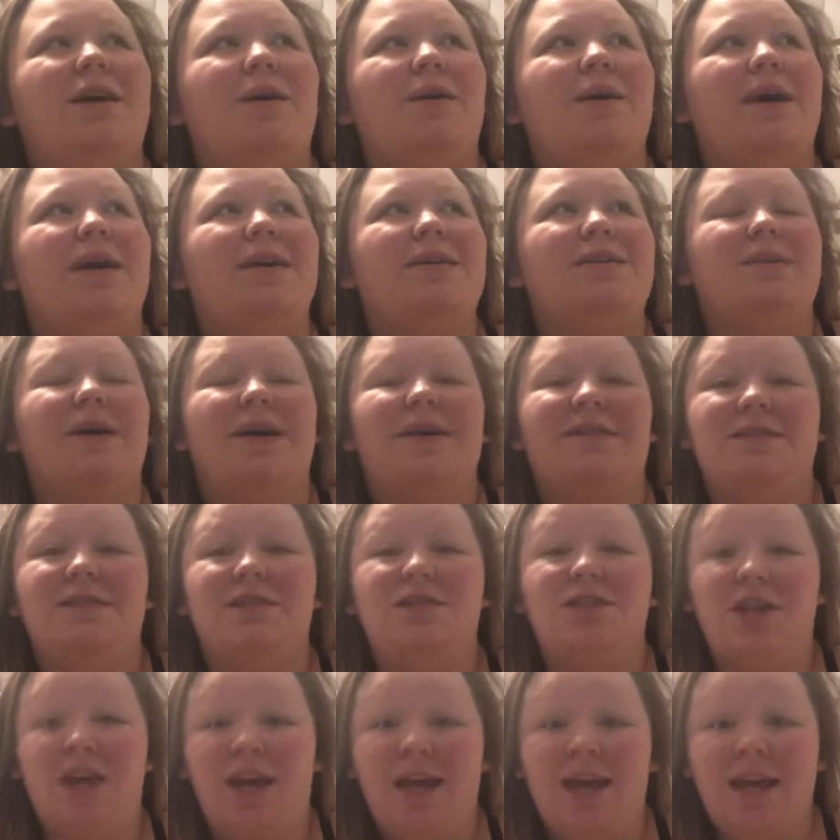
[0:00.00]
okay, so I have to
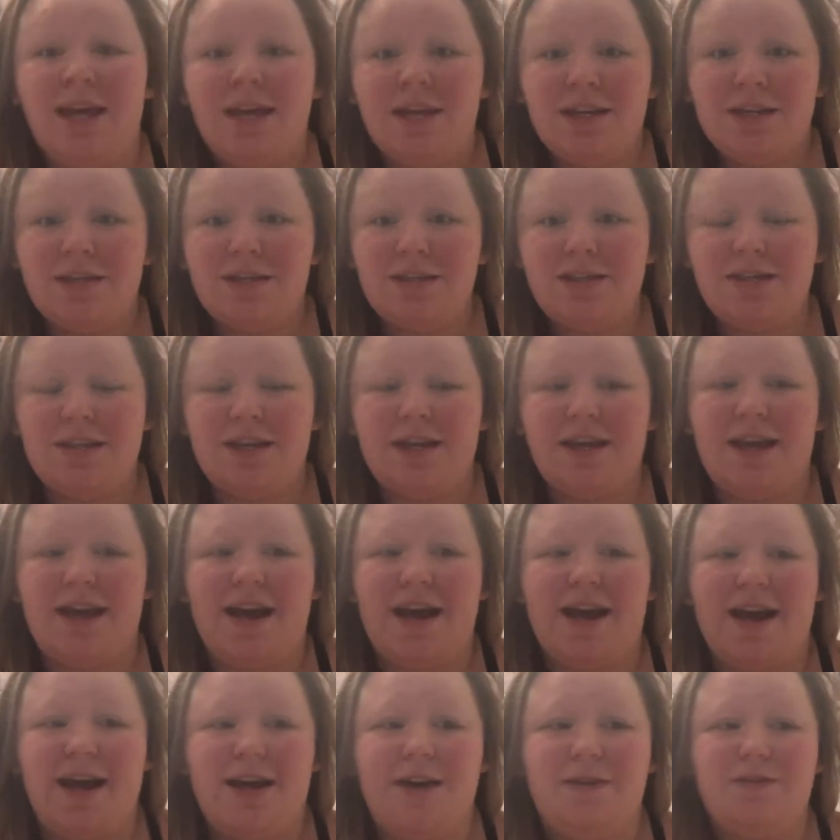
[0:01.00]
change, like
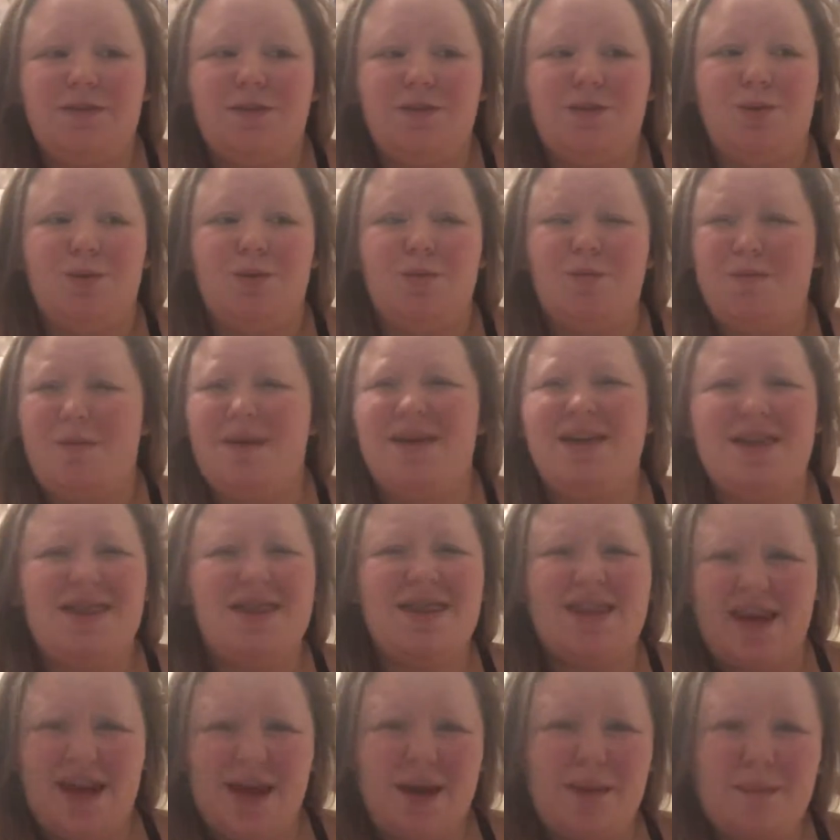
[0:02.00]
I have to be
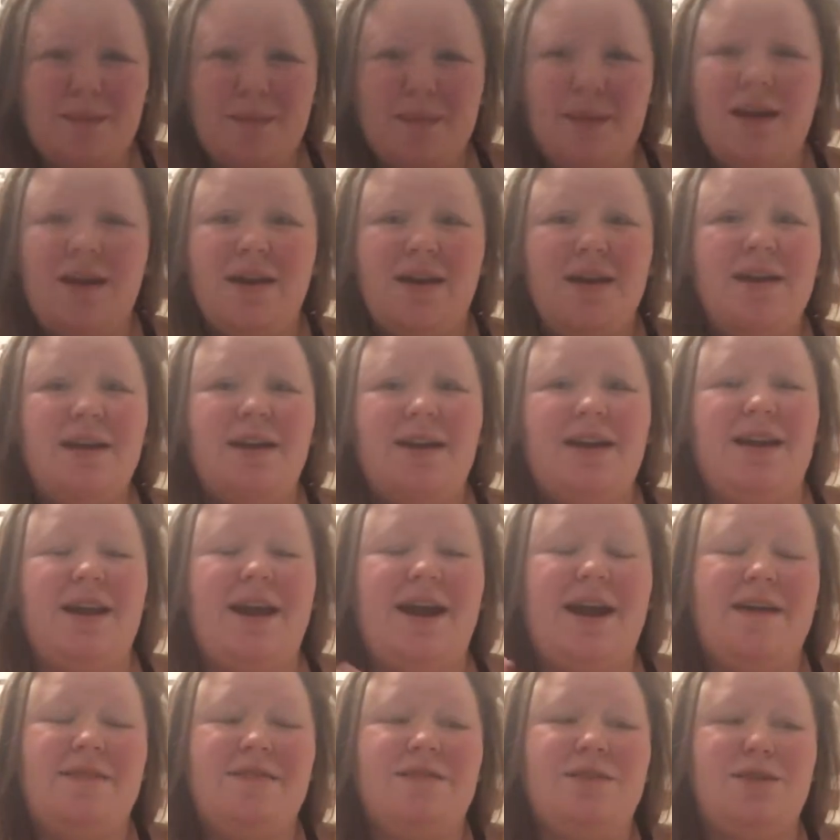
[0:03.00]
them and
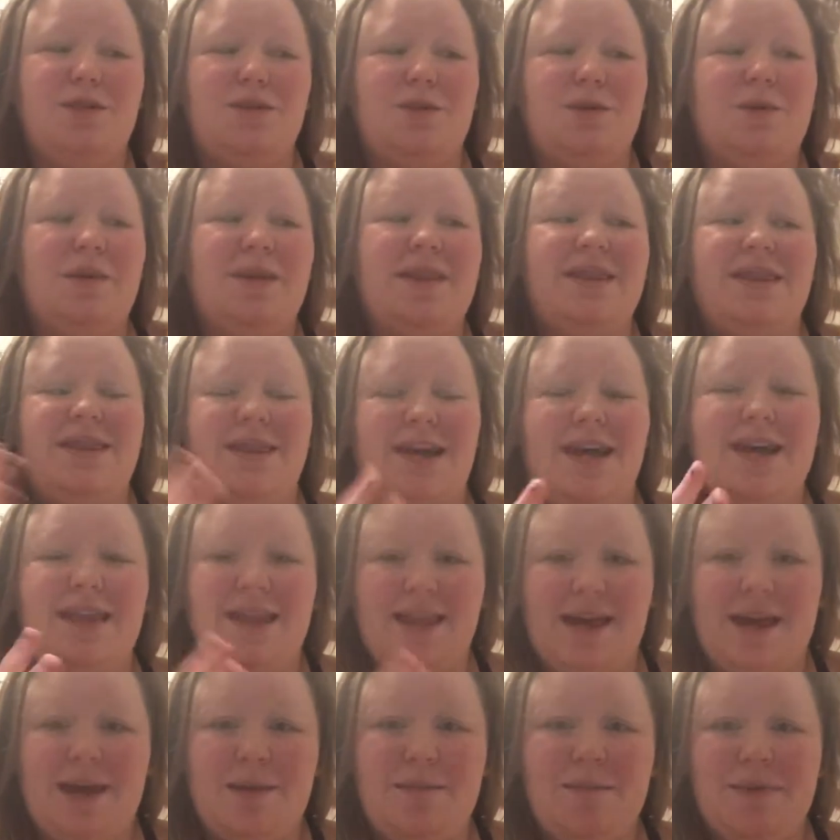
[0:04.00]
I have to do what they
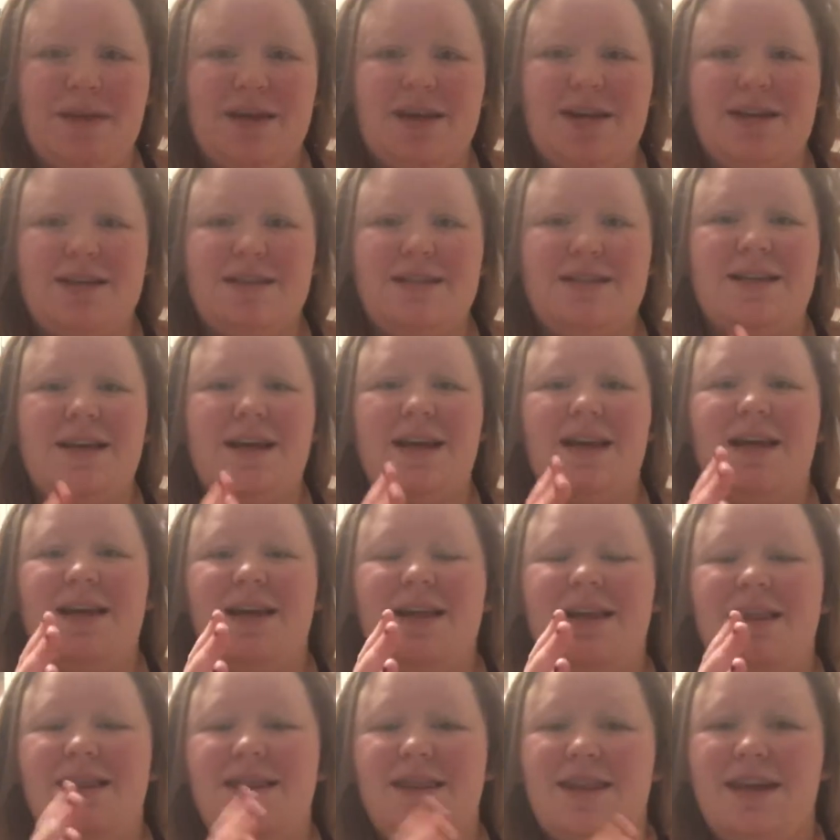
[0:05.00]
like because
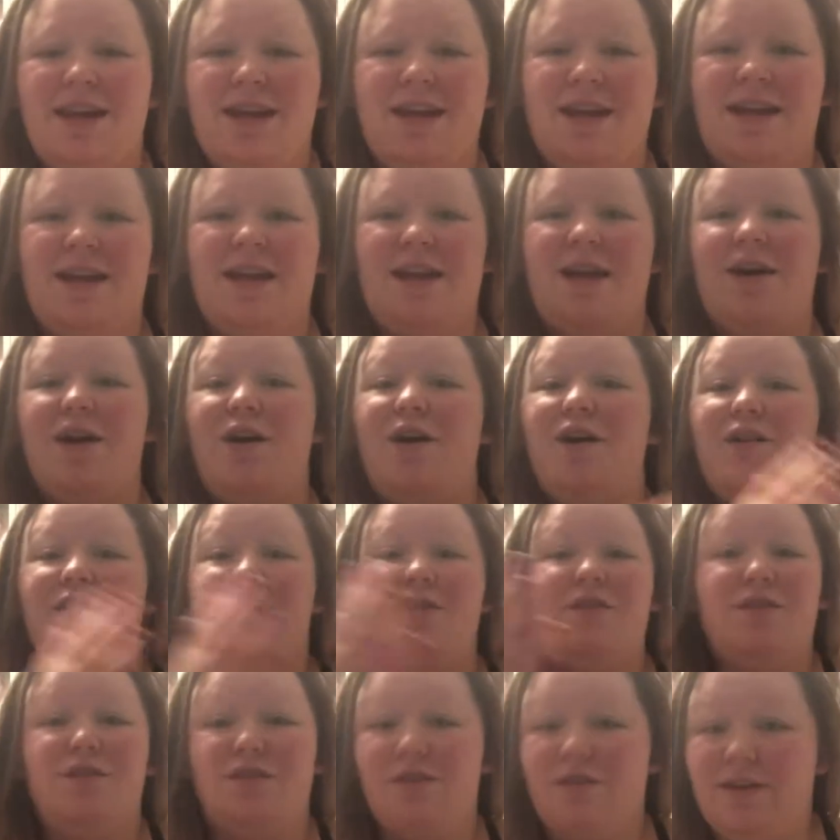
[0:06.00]
then
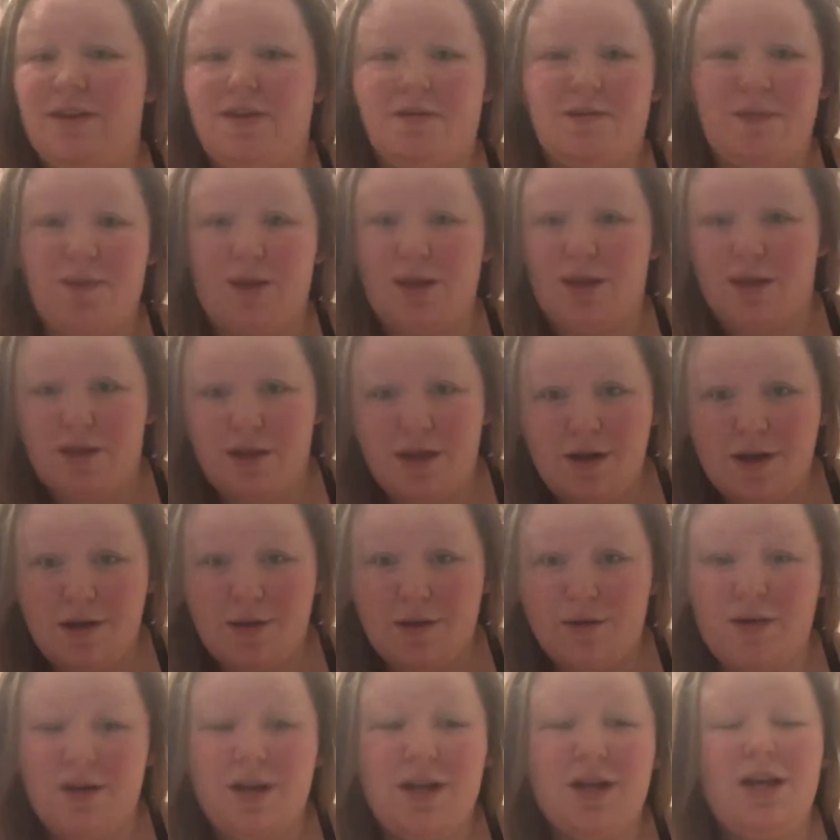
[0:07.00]
they'll leave me
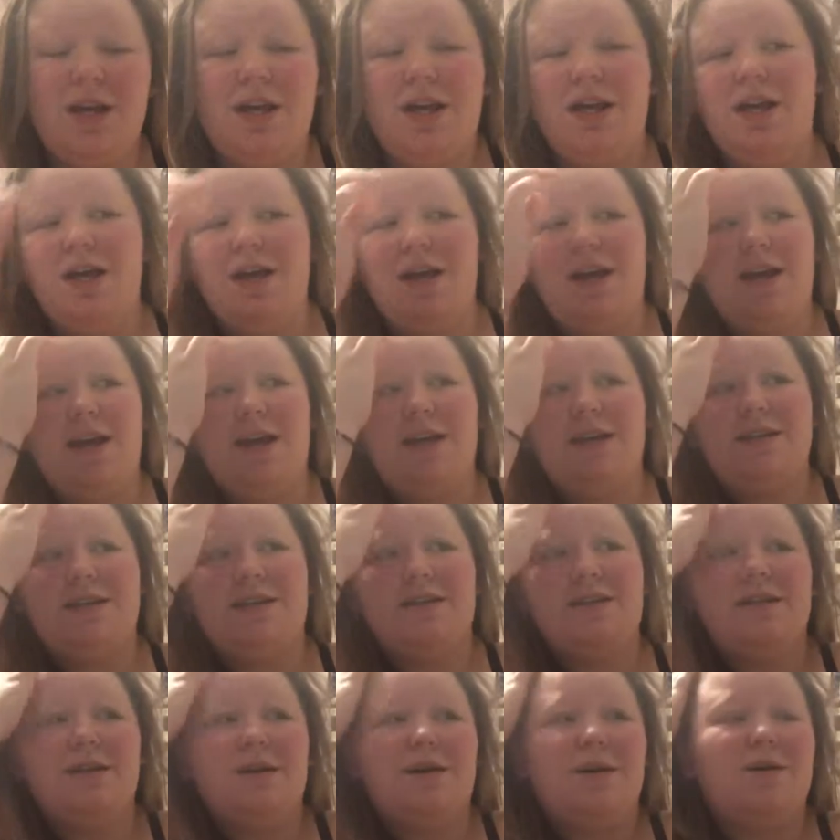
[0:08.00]
alone.
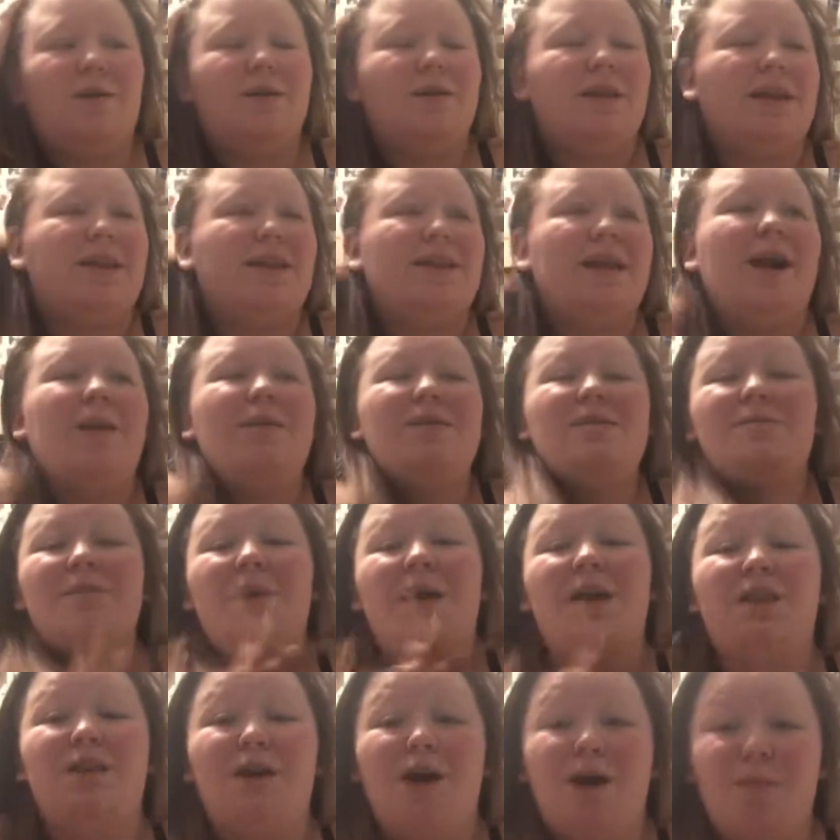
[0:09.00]
So like that was
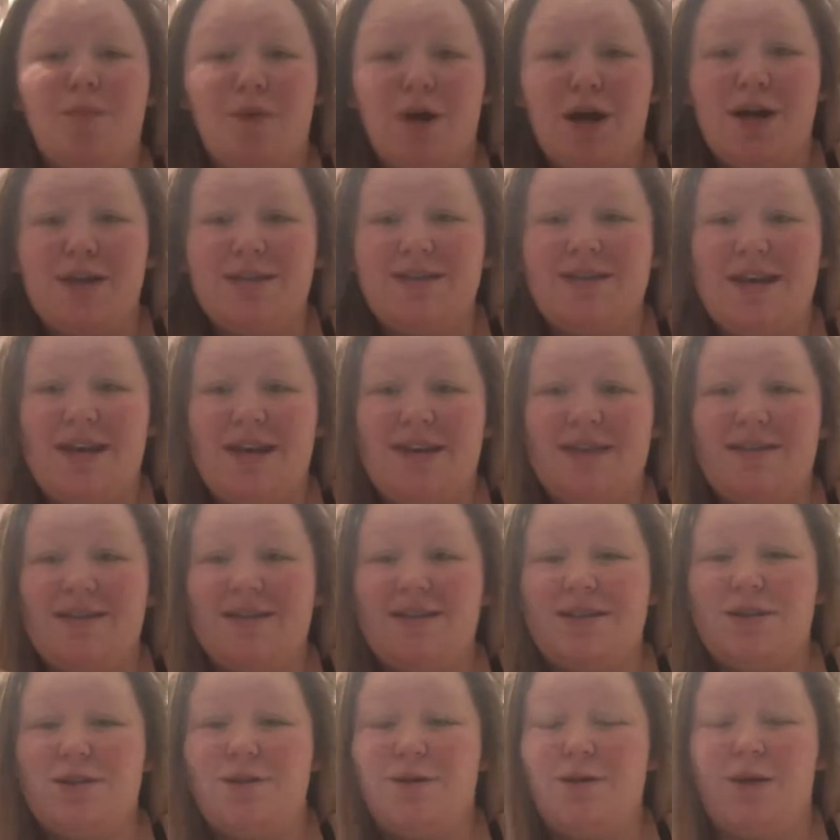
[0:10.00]
my thought
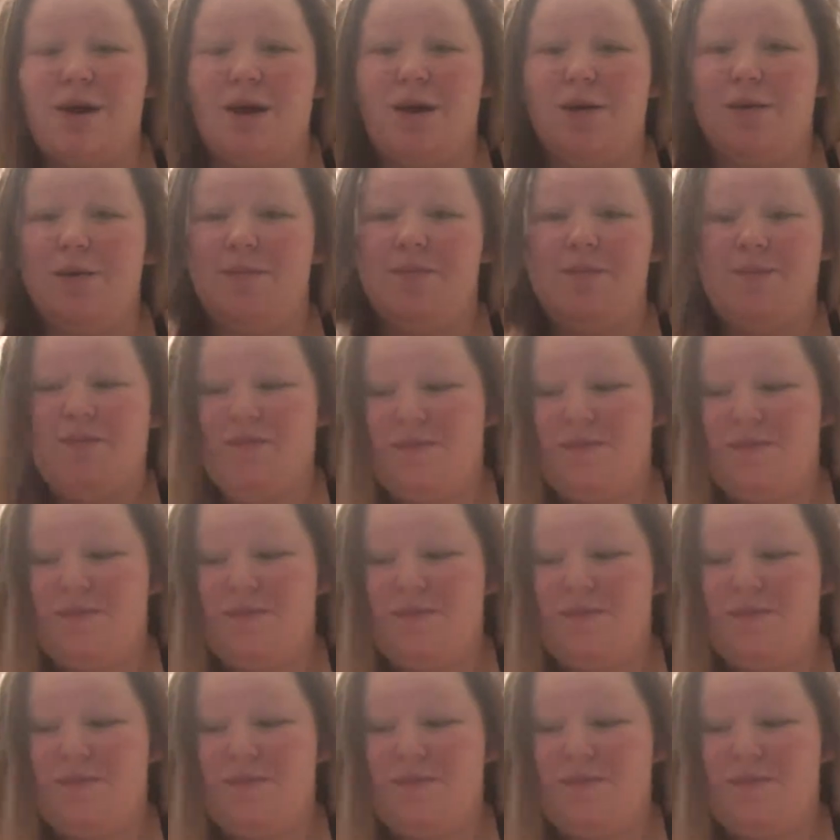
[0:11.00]
process throughout